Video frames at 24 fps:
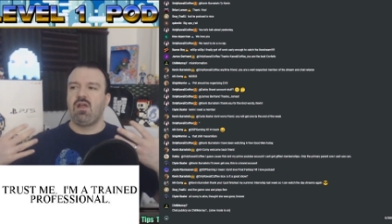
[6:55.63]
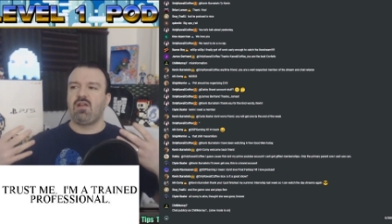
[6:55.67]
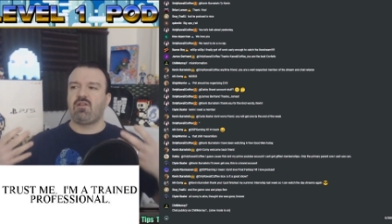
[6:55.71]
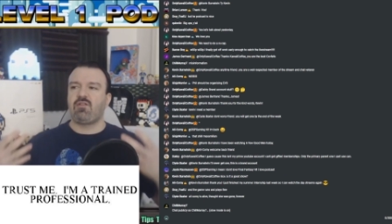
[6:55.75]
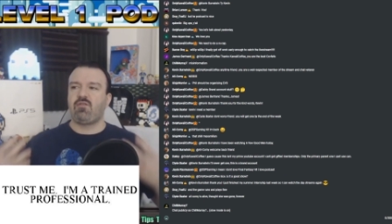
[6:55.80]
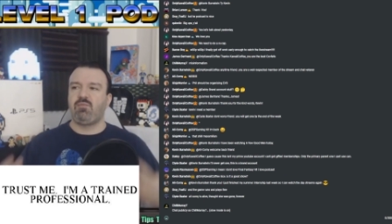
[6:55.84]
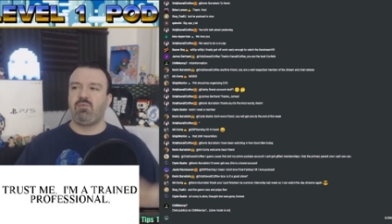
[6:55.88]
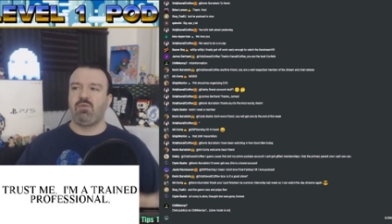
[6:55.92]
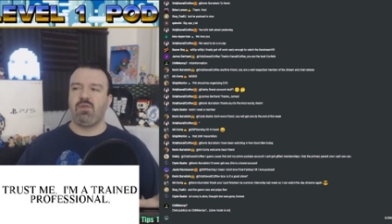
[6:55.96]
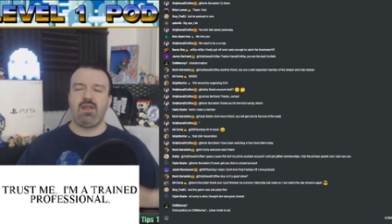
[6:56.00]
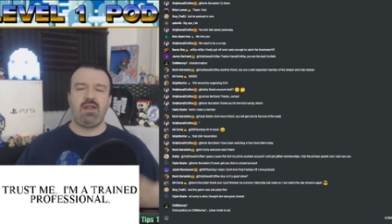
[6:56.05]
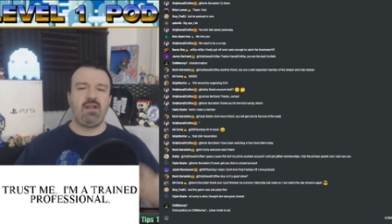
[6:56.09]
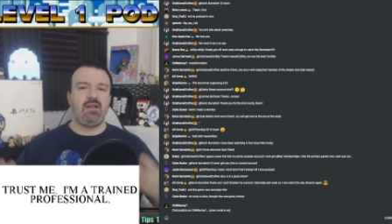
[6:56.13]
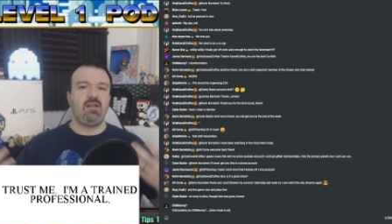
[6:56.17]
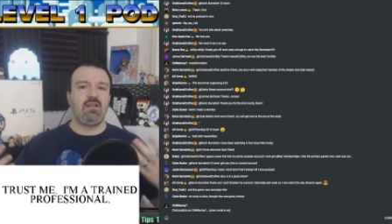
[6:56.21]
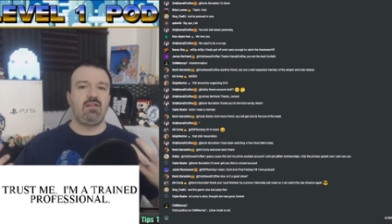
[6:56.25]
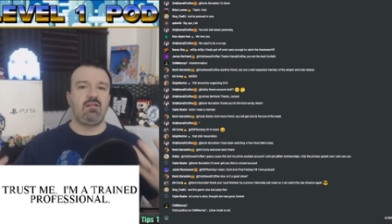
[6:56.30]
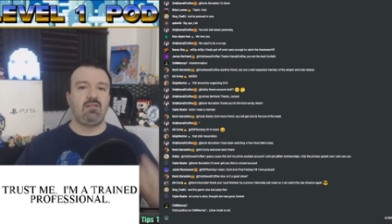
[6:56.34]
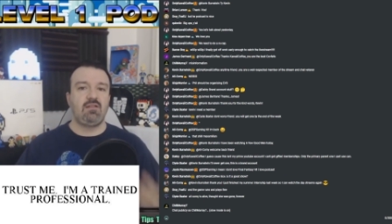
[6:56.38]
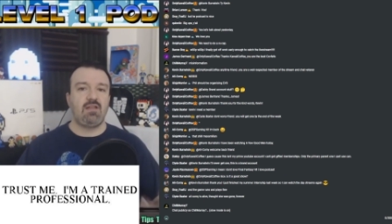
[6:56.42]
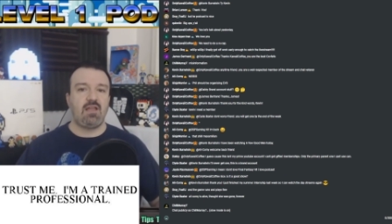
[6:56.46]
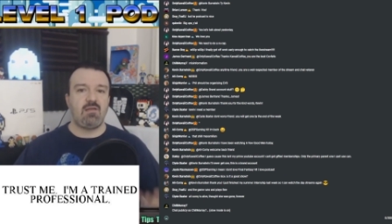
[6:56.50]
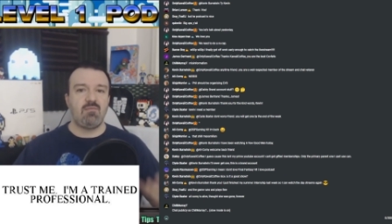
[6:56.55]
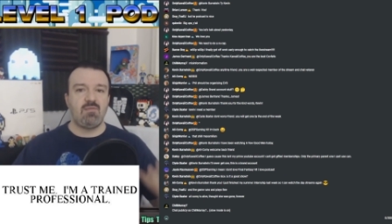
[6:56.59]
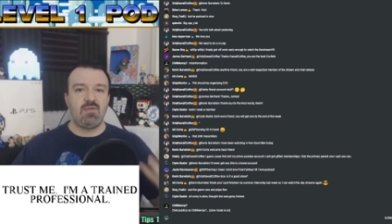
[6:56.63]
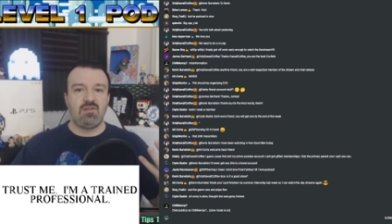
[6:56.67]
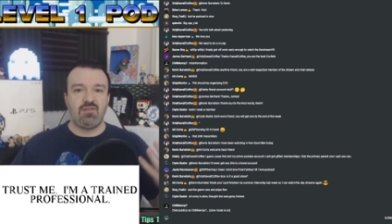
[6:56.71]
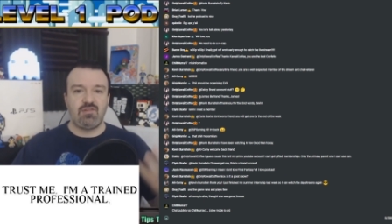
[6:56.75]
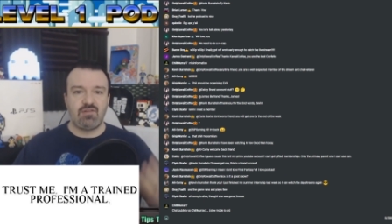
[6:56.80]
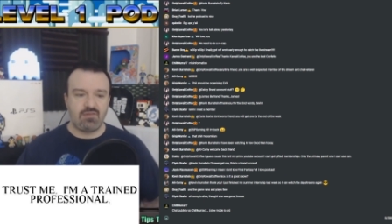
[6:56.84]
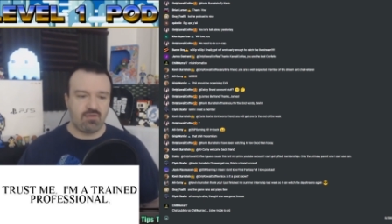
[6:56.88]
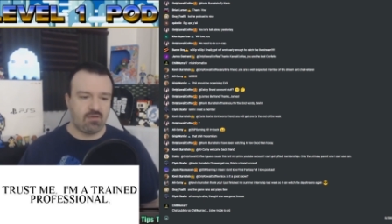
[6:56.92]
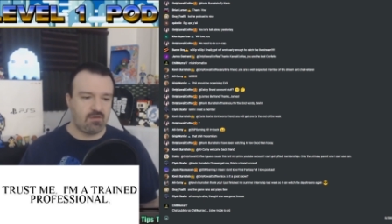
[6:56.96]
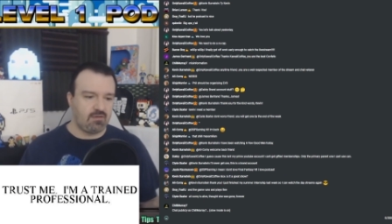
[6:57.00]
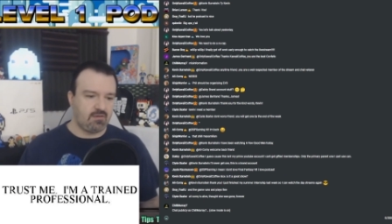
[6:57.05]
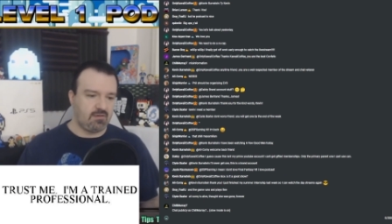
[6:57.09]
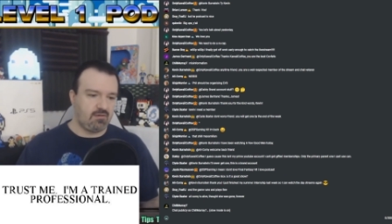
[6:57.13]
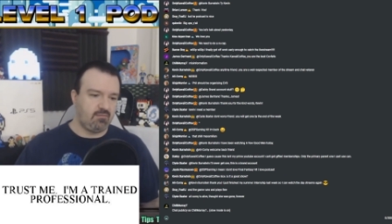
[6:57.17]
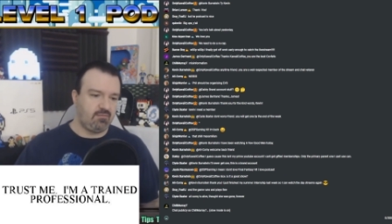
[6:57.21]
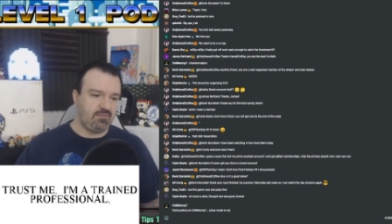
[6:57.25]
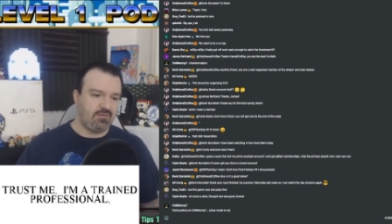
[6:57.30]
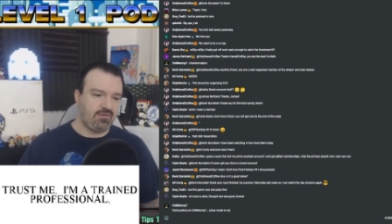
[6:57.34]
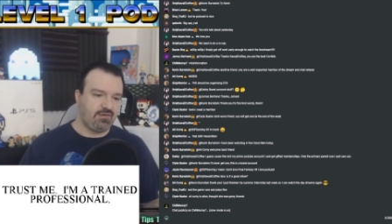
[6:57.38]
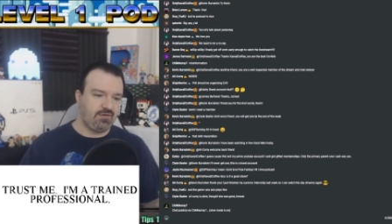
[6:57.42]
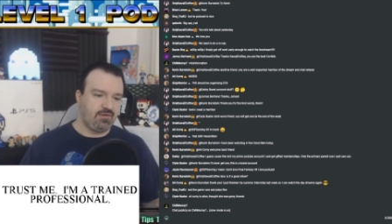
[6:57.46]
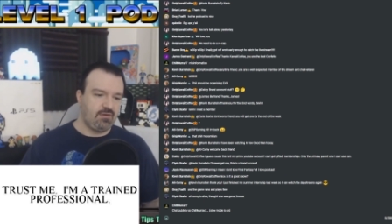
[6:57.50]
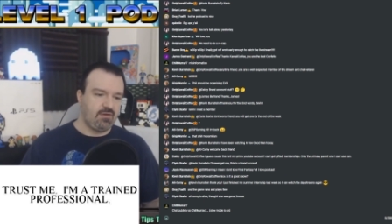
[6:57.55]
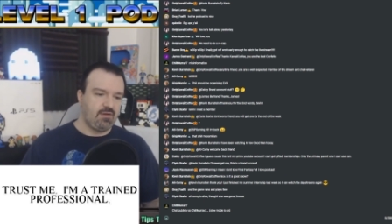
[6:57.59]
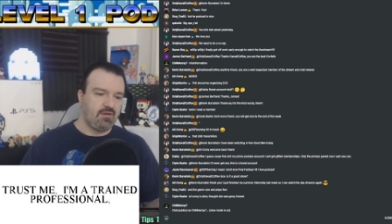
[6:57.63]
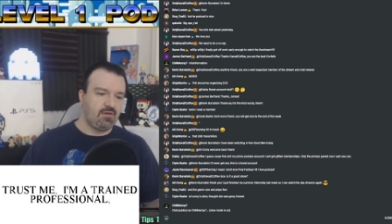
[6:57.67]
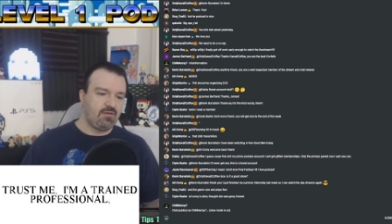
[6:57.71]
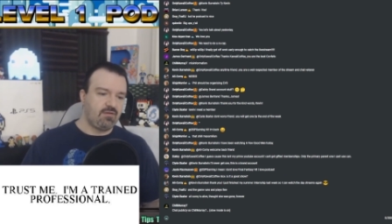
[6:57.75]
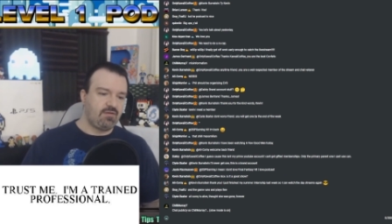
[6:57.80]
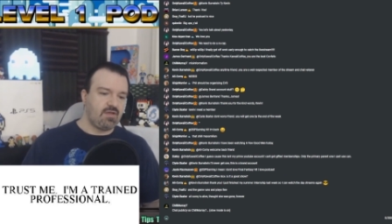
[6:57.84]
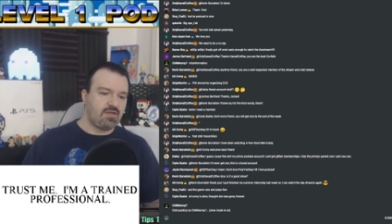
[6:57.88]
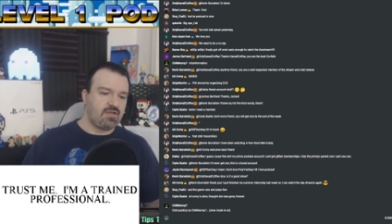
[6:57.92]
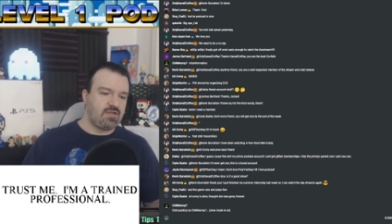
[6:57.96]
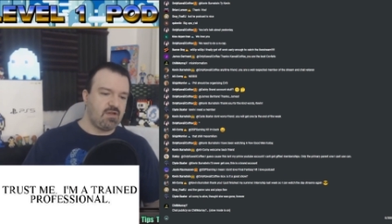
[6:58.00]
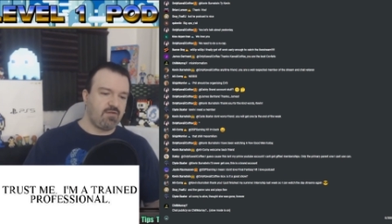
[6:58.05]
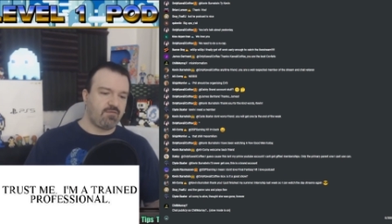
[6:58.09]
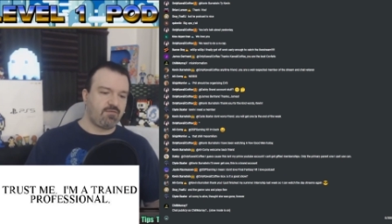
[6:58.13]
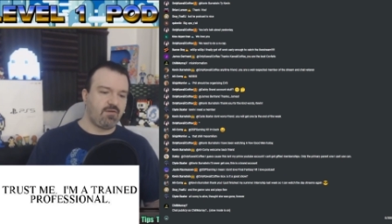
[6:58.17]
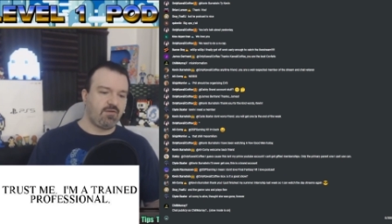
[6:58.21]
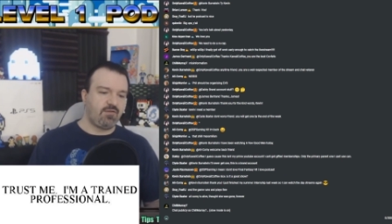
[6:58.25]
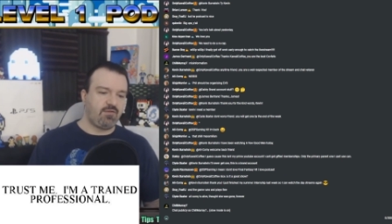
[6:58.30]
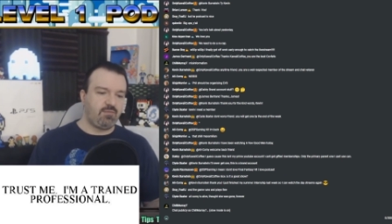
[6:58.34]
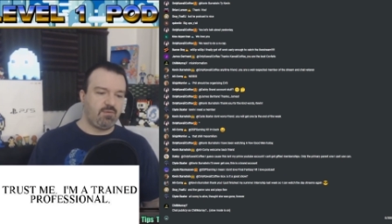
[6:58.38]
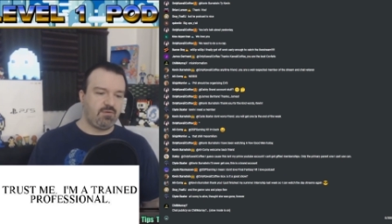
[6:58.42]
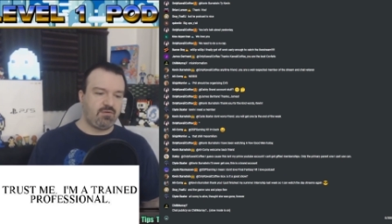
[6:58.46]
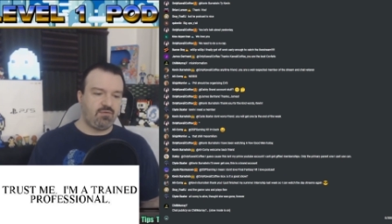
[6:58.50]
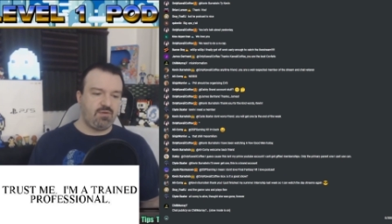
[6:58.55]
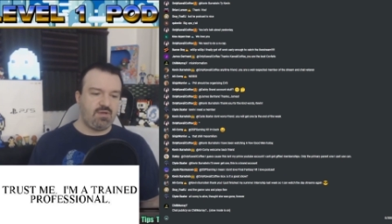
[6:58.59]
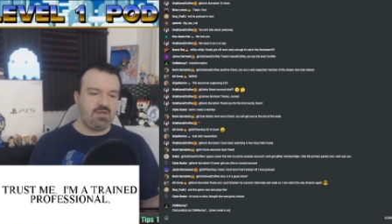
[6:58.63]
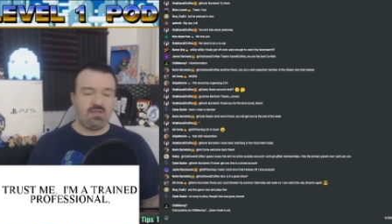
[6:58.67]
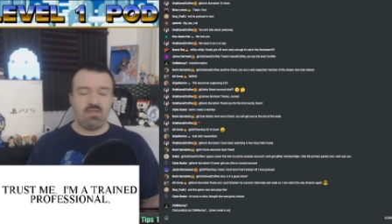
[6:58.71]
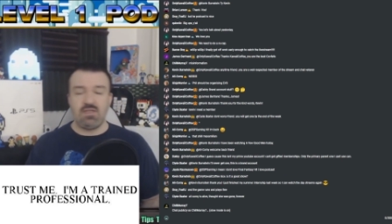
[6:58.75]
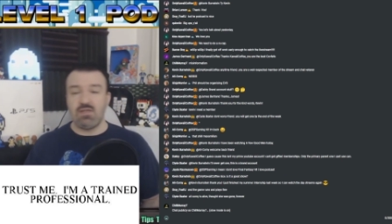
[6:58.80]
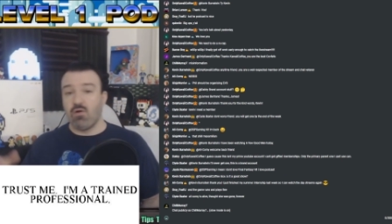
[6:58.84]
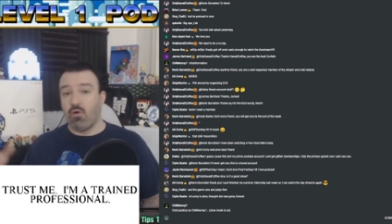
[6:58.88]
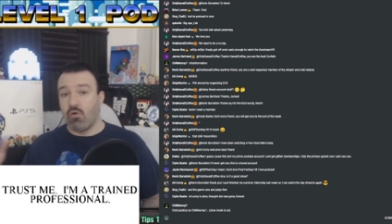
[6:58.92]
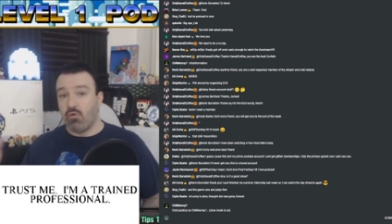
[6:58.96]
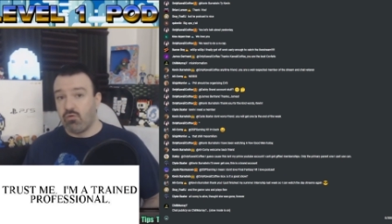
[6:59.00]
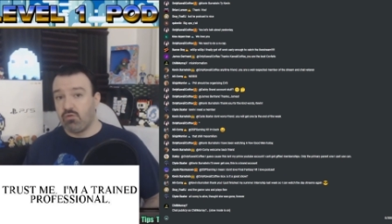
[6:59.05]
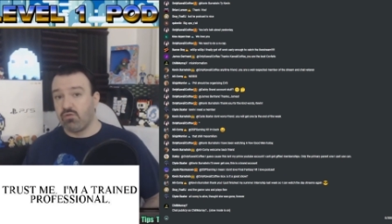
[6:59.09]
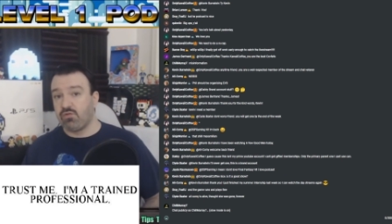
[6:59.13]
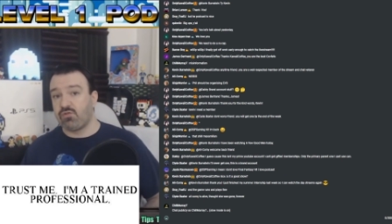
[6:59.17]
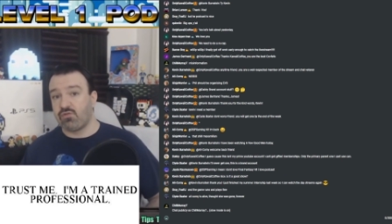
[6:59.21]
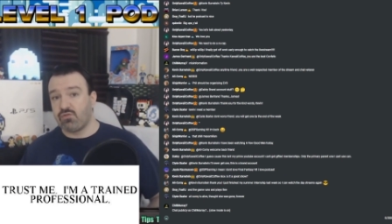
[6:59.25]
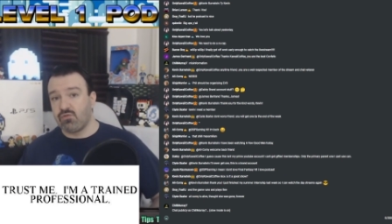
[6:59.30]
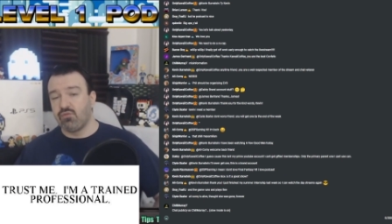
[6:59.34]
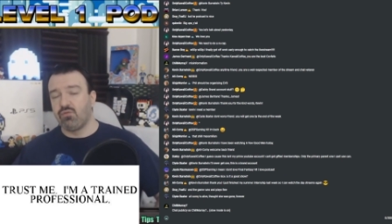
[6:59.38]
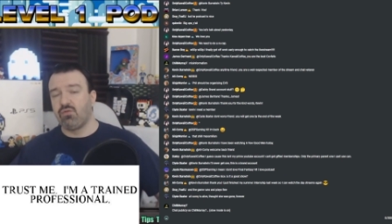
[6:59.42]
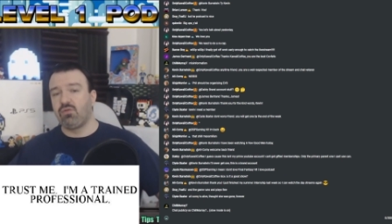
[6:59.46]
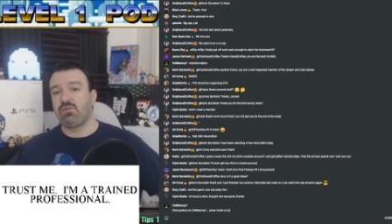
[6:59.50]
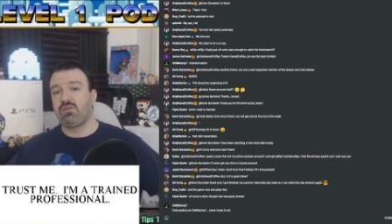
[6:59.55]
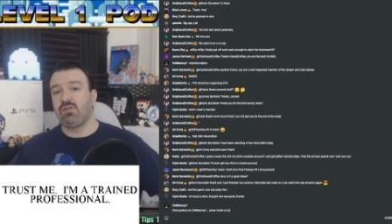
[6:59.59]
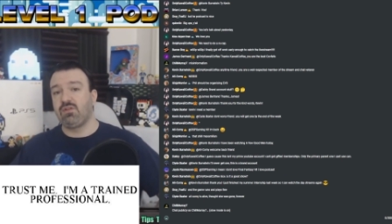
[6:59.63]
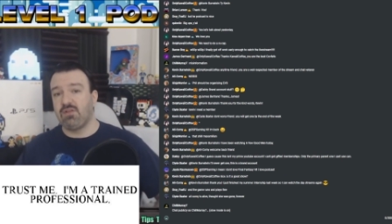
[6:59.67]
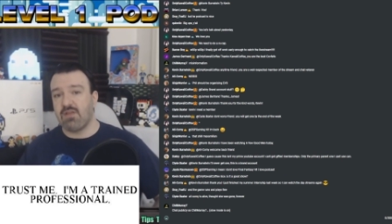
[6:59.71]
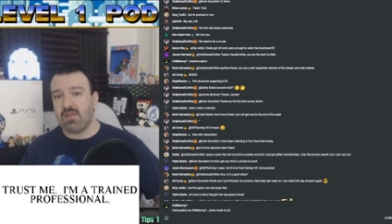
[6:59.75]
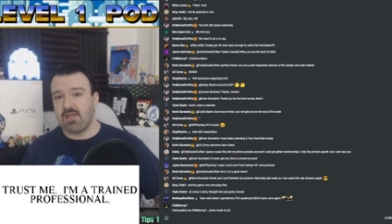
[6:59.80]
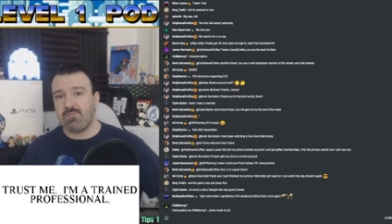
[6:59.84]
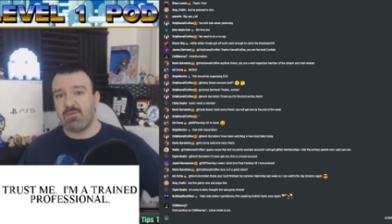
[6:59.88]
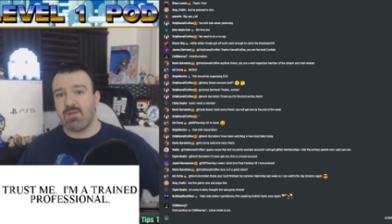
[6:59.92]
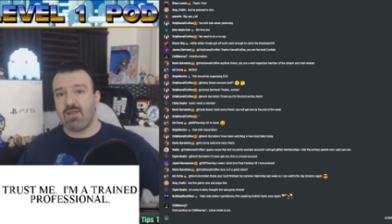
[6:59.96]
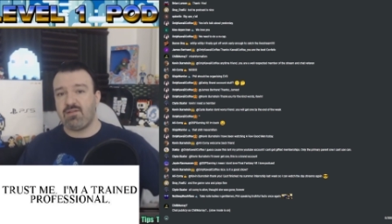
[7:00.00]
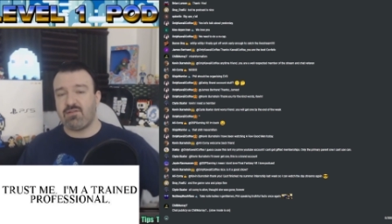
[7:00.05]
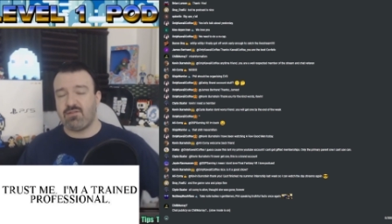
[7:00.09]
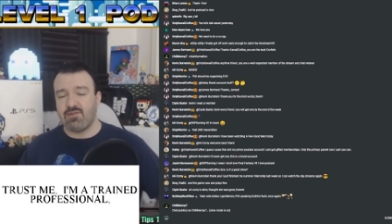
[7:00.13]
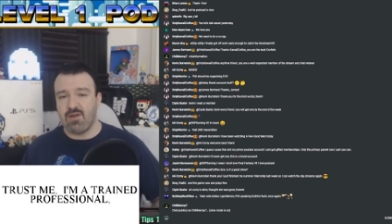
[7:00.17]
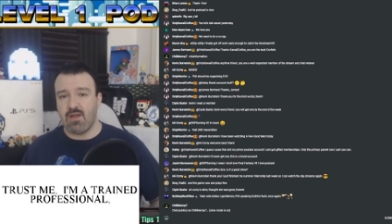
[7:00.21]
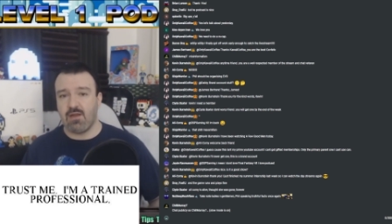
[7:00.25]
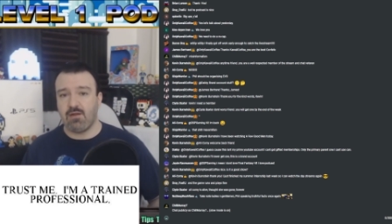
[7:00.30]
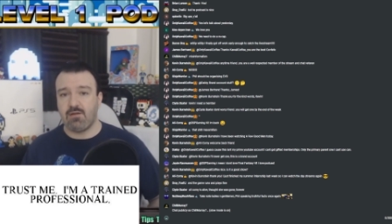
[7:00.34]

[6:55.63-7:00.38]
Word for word: explain in layman's terms the difference between the old school delay-based